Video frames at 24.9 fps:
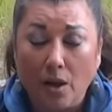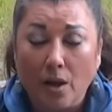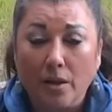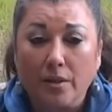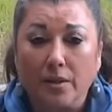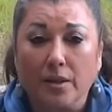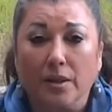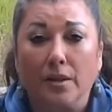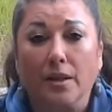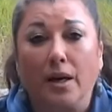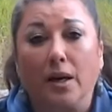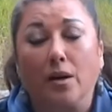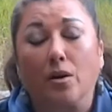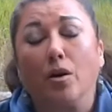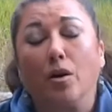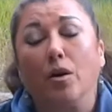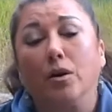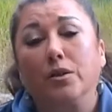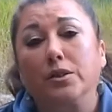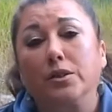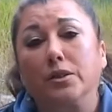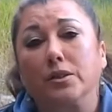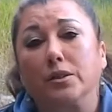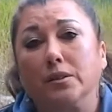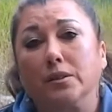then that
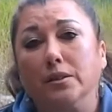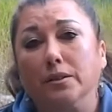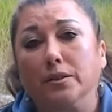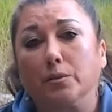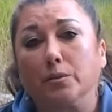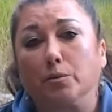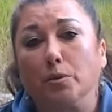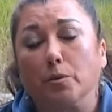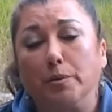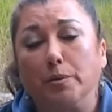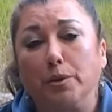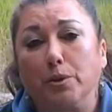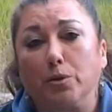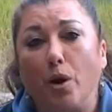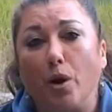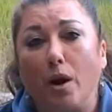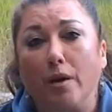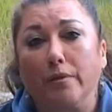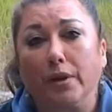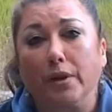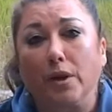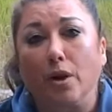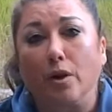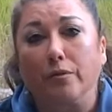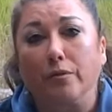consciousness will be
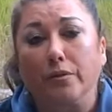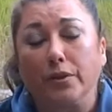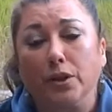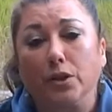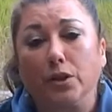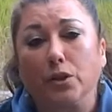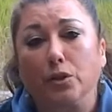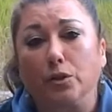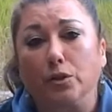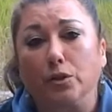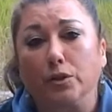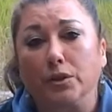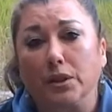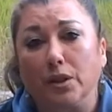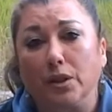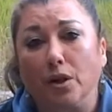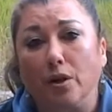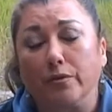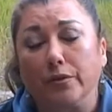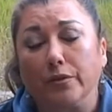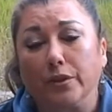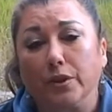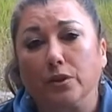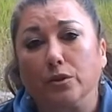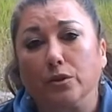driving our vehicles, and our
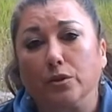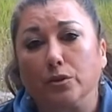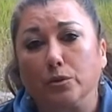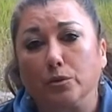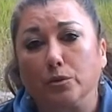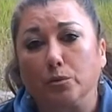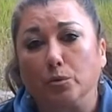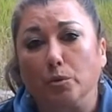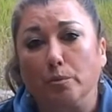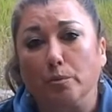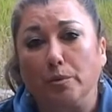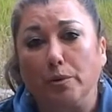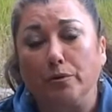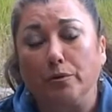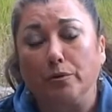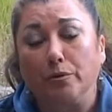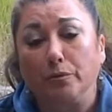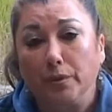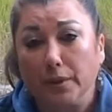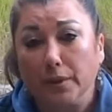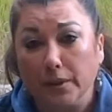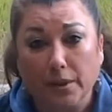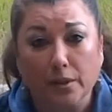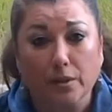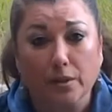vehicles will be
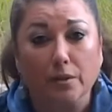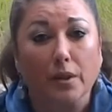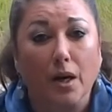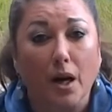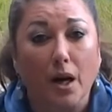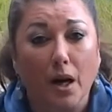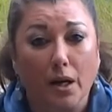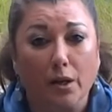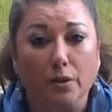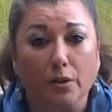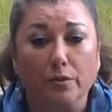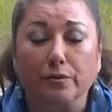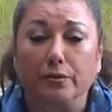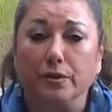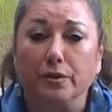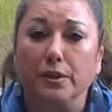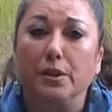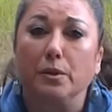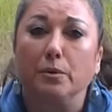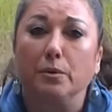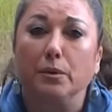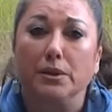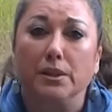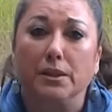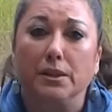in a higher
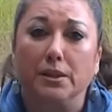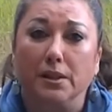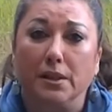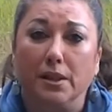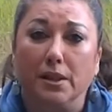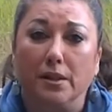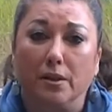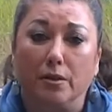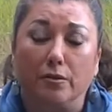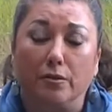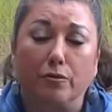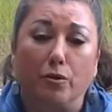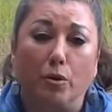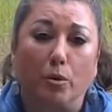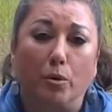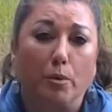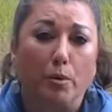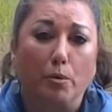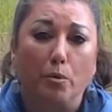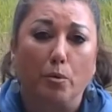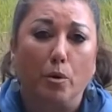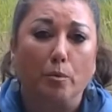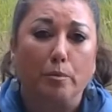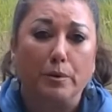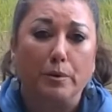frequency. Therefore, we
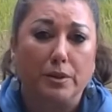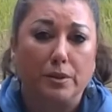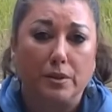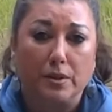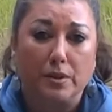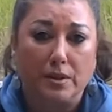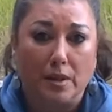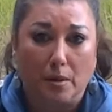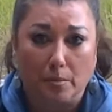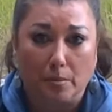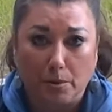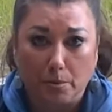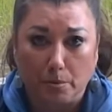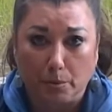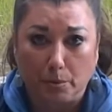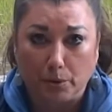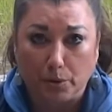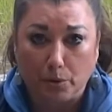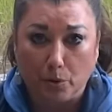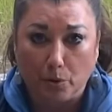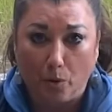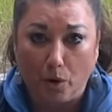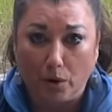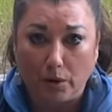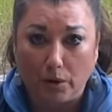won't be susceptible
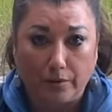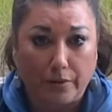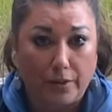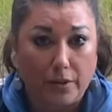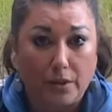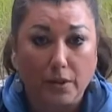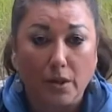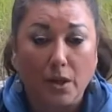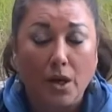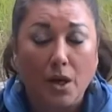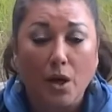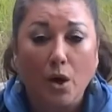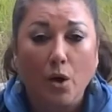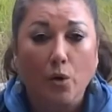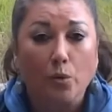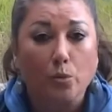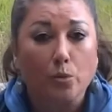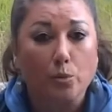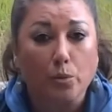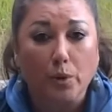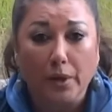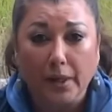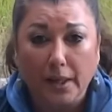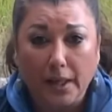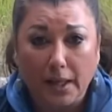to all of the
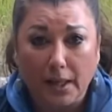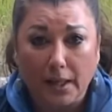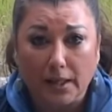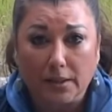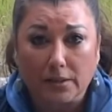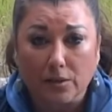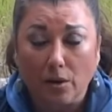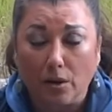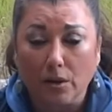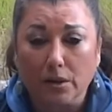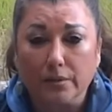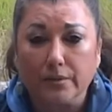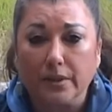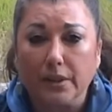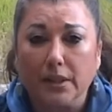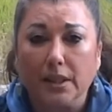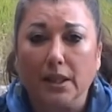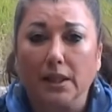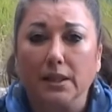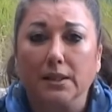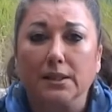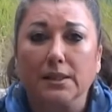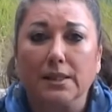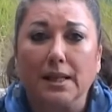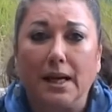riggings, all of the
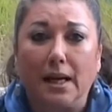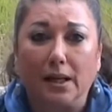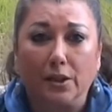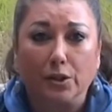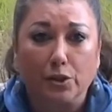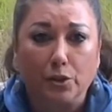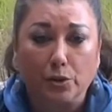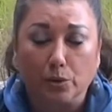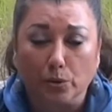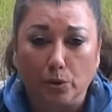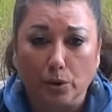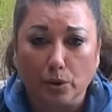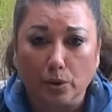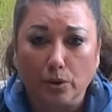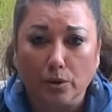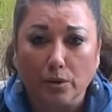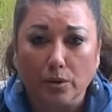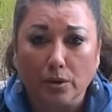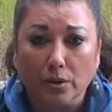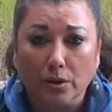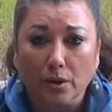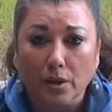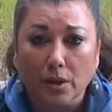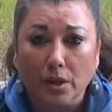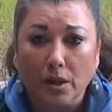unnatural
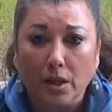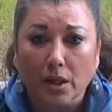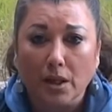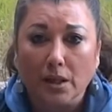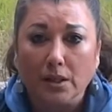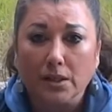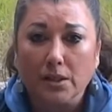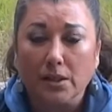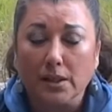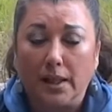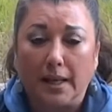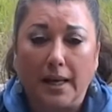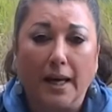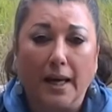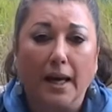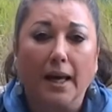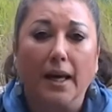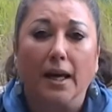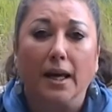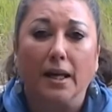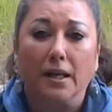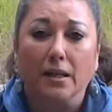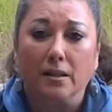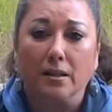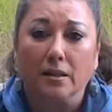
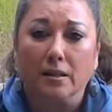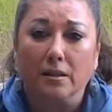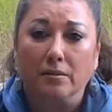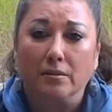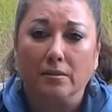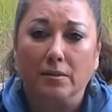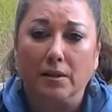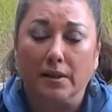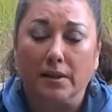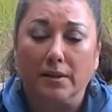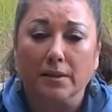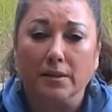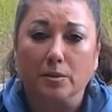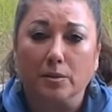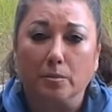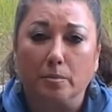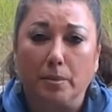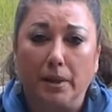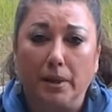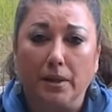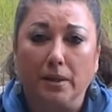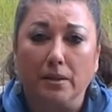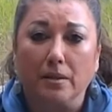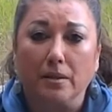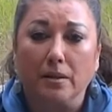decay that has
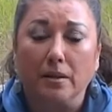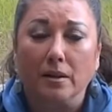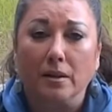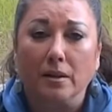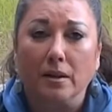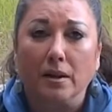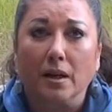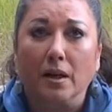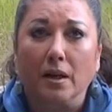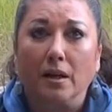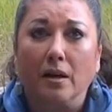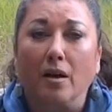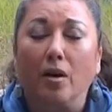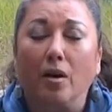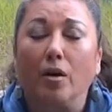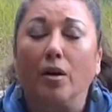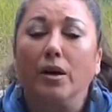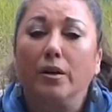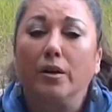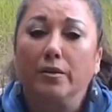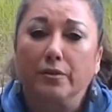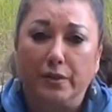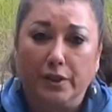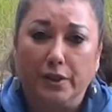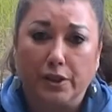been
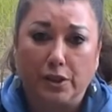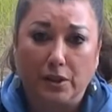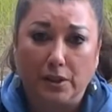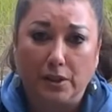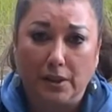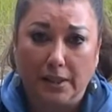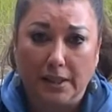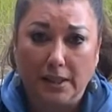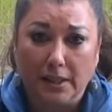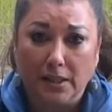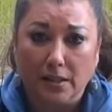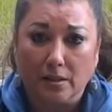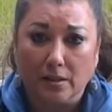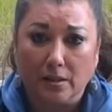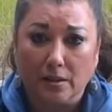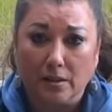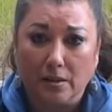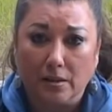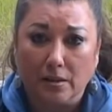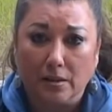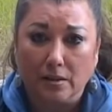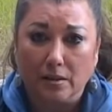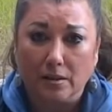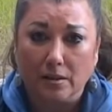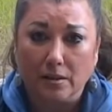artificially
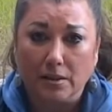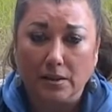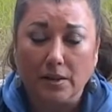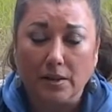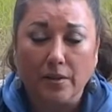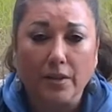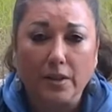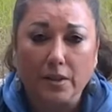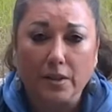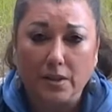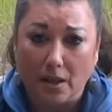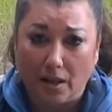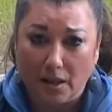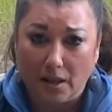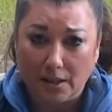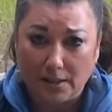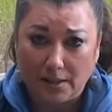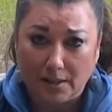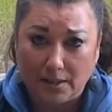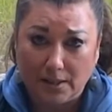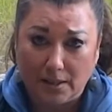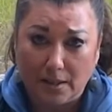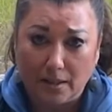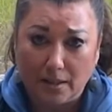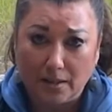
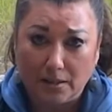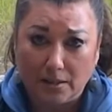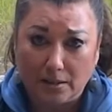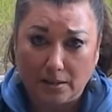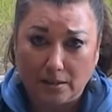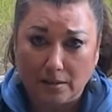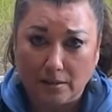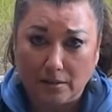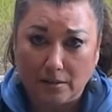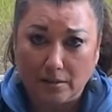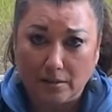synthesized in us.